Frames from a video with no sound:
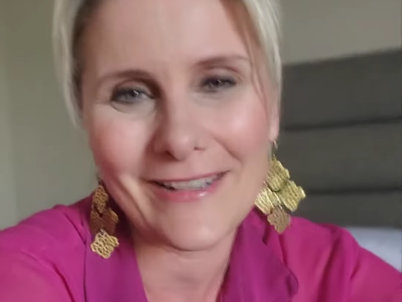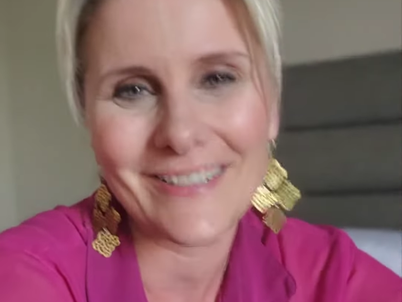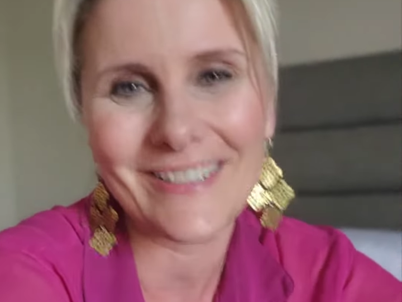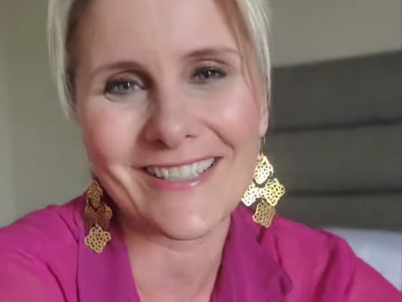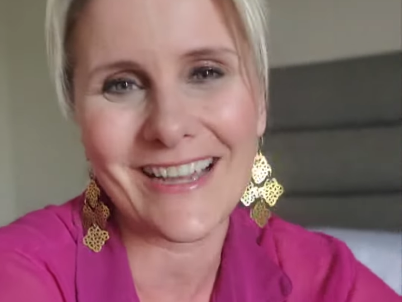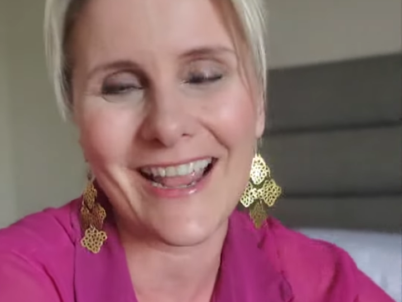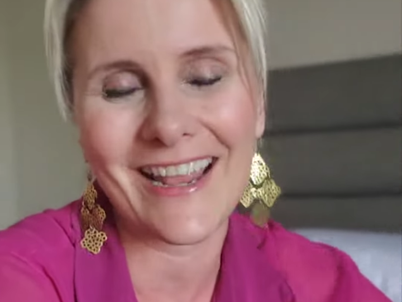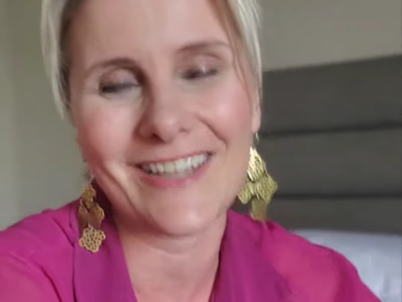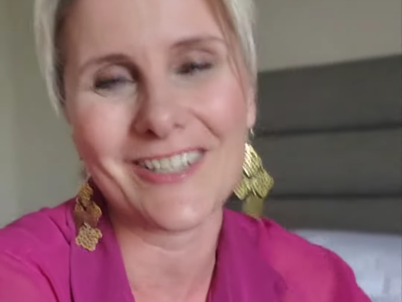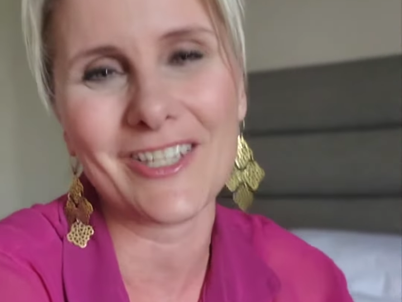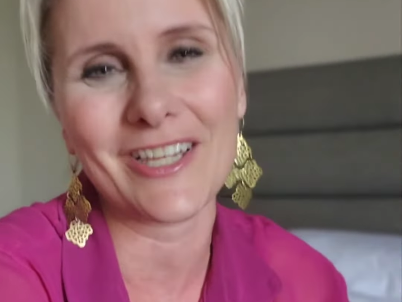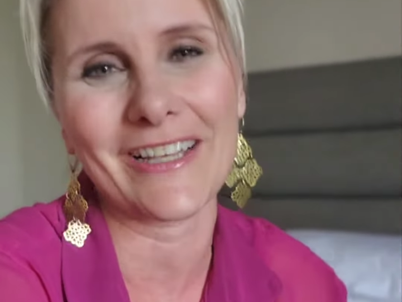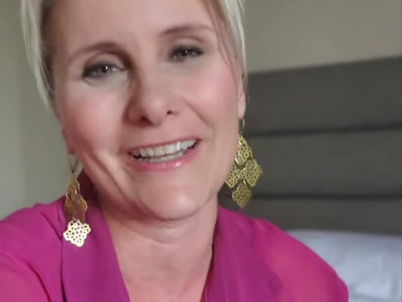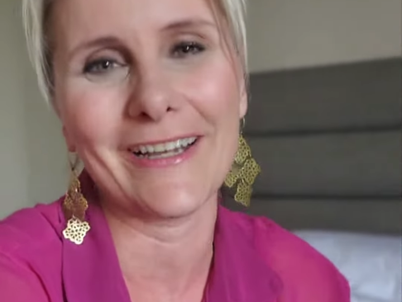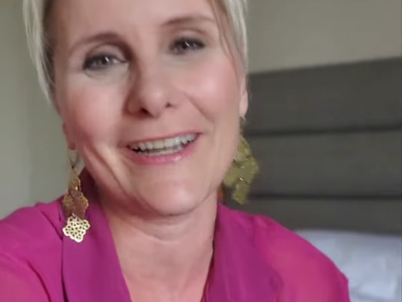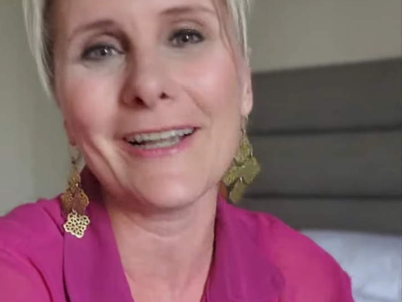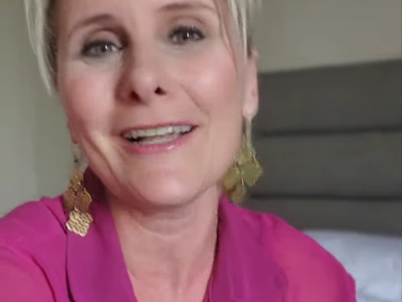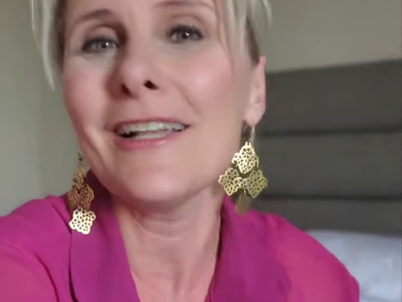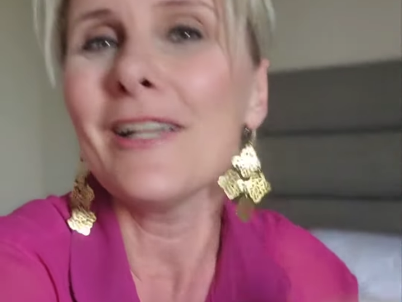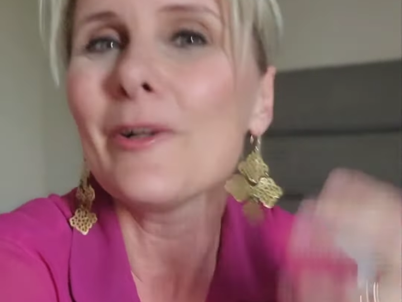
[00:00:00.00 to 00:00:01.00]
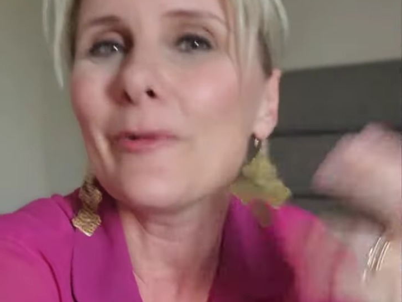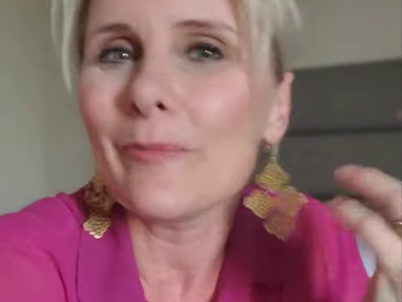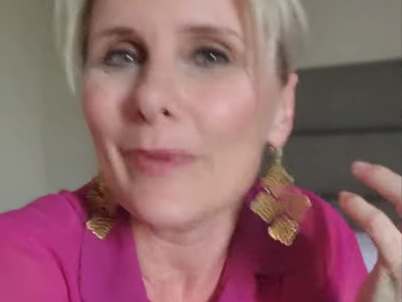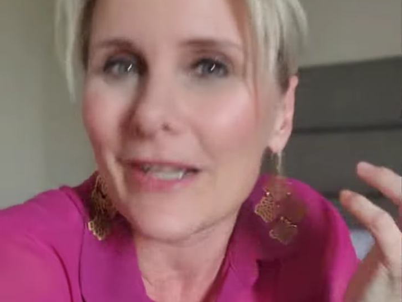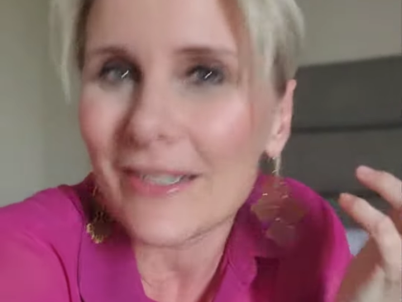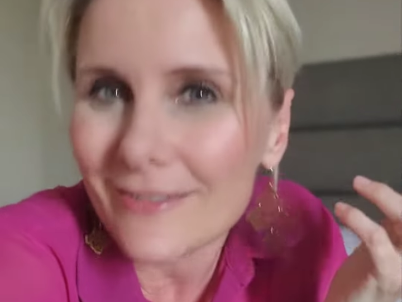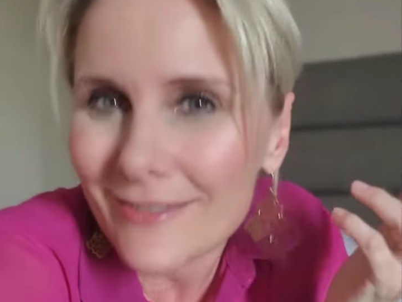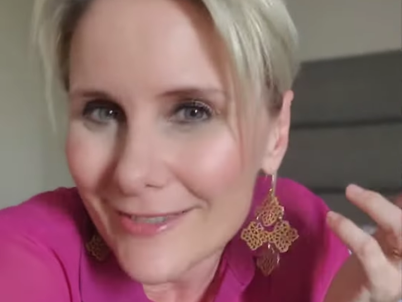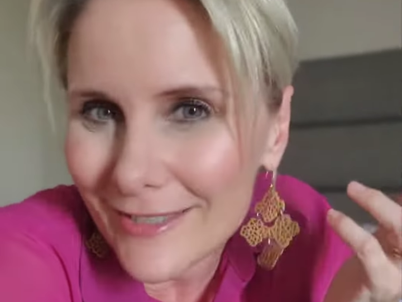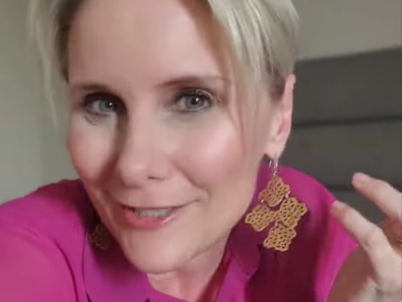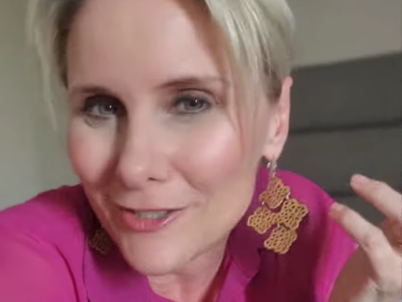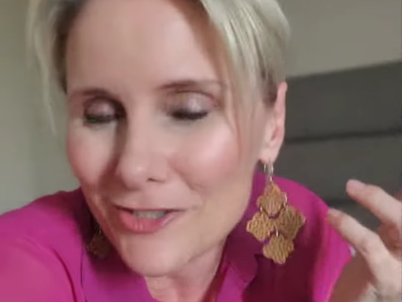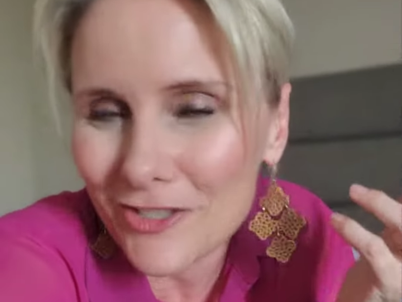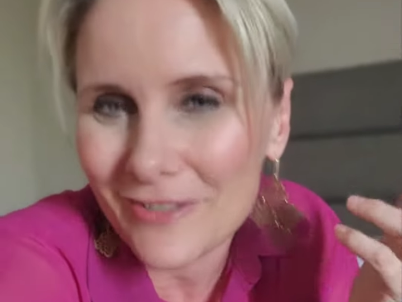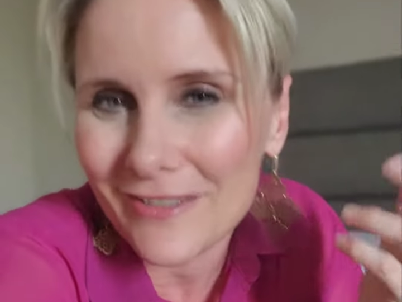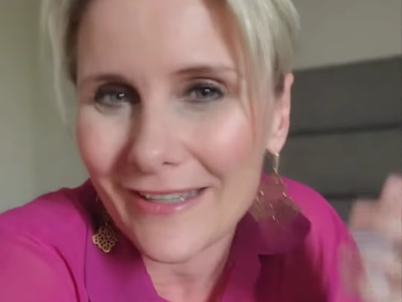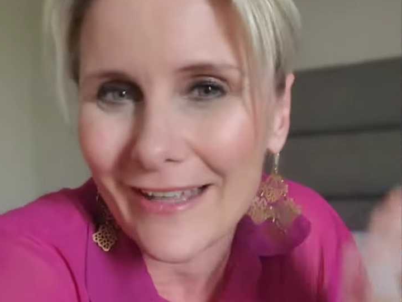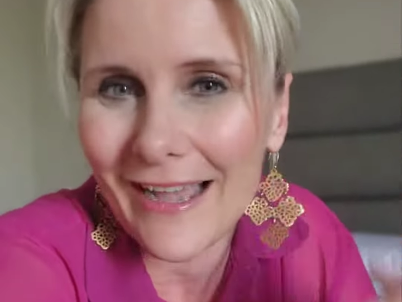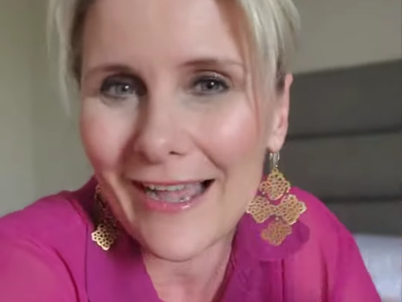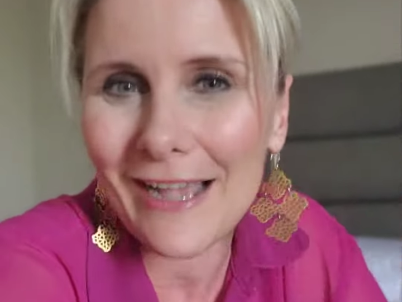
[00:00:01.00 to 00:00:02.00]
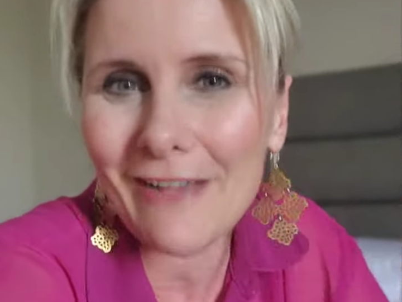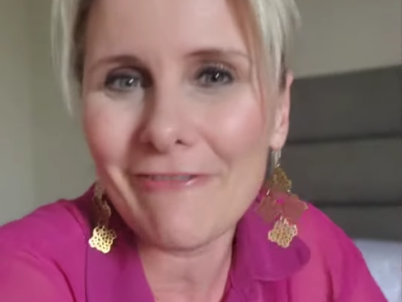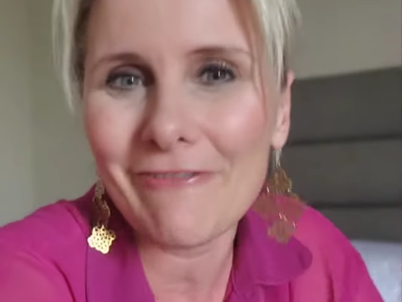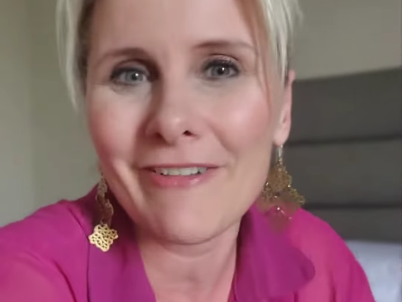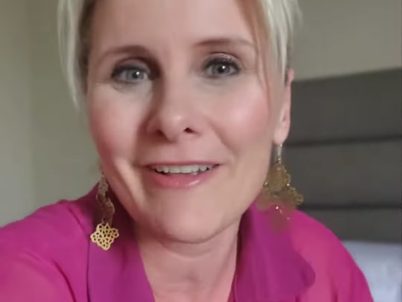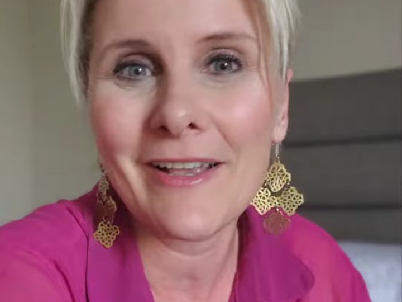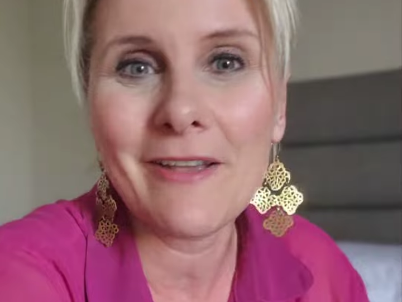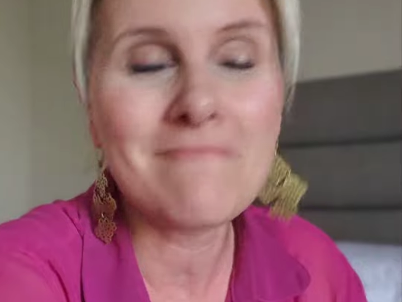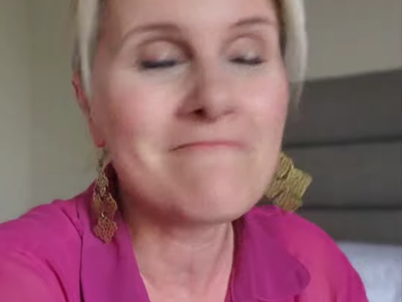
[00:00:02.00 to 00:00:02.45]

stage here, but such is life.